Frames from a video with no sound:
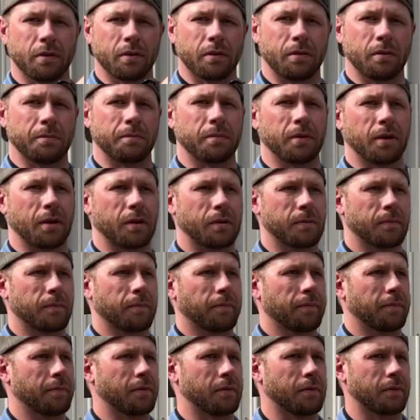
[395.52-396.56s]
a little bit,
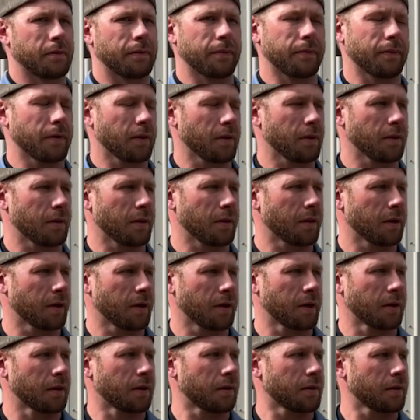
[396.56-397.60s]
but it felt
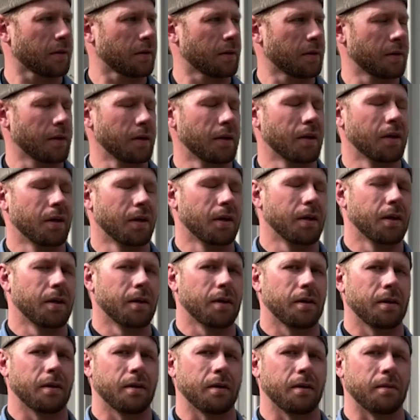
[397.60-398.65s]
like
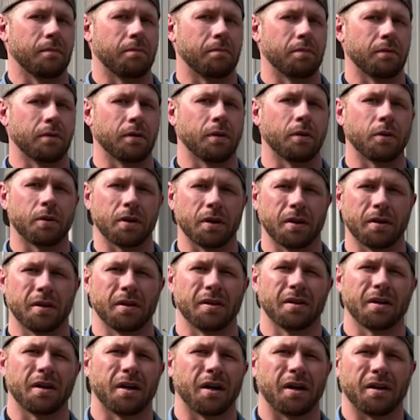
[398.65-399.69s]
it broke in the
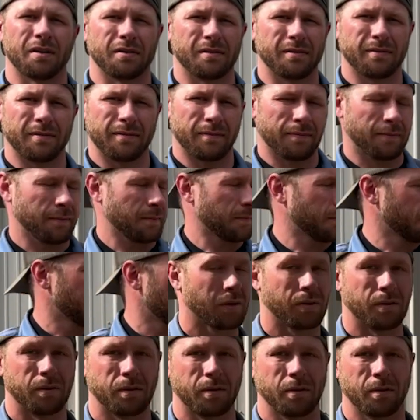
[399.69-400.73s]
dot.
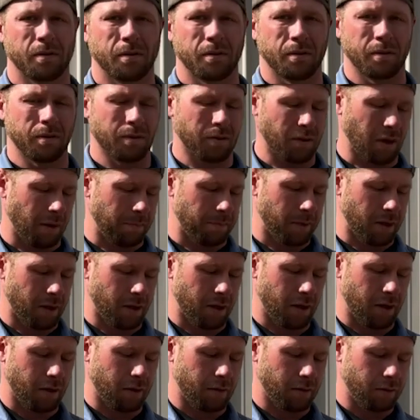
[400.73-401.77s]
Not
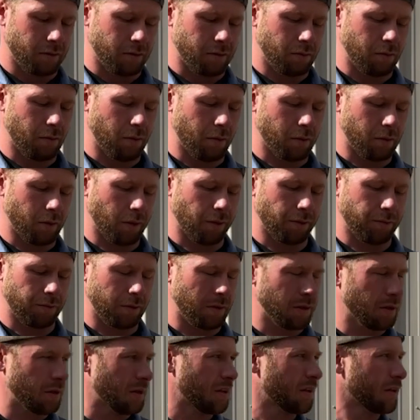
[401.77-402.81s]
bad. 2 out of
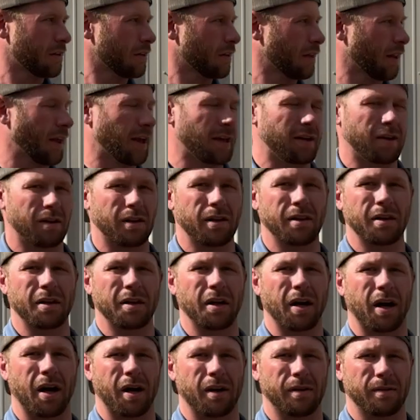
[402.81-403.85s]
3 landed in the
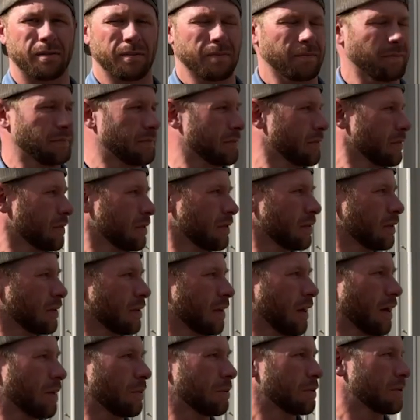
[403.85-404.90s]
dot.
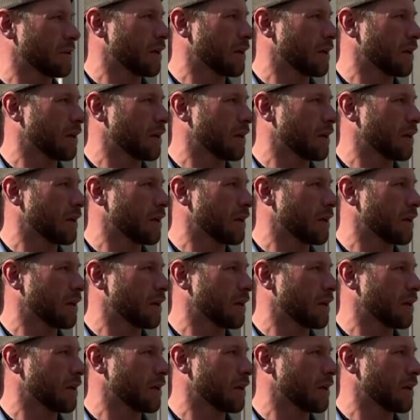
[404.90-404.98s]
I will